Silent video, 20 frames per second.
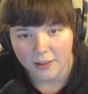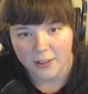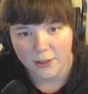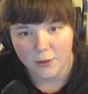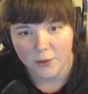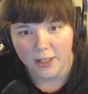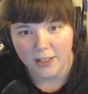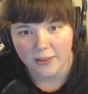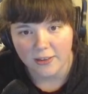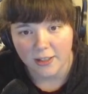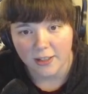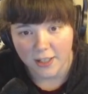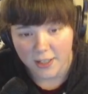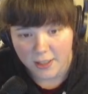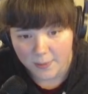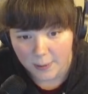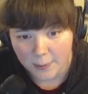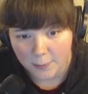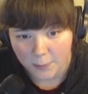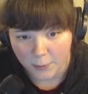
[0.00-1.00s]
and you get the nice
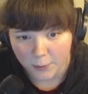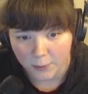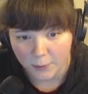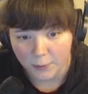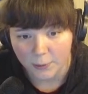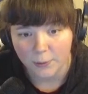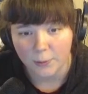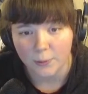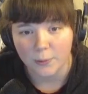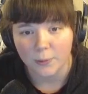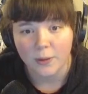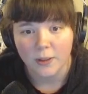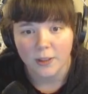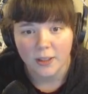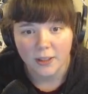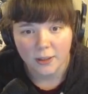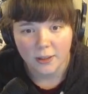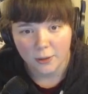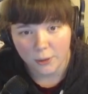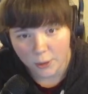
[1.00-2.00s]
people who
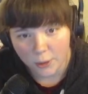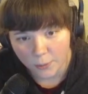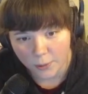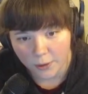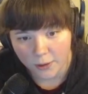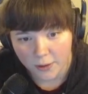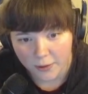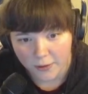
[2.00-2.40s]
know what